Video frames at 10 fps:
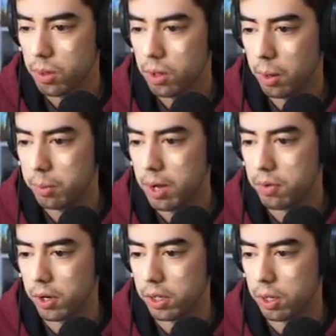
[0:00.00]
I'm going to have
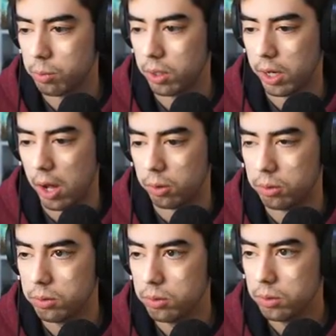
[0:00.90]
Honeycutt running out.
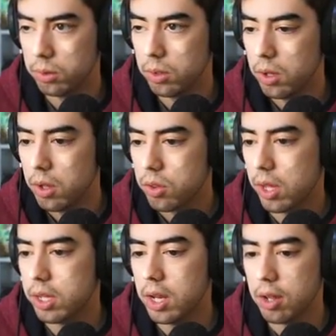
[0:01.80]

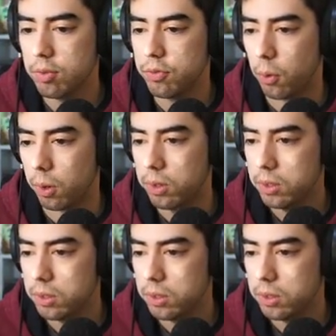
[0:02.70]
Second and four.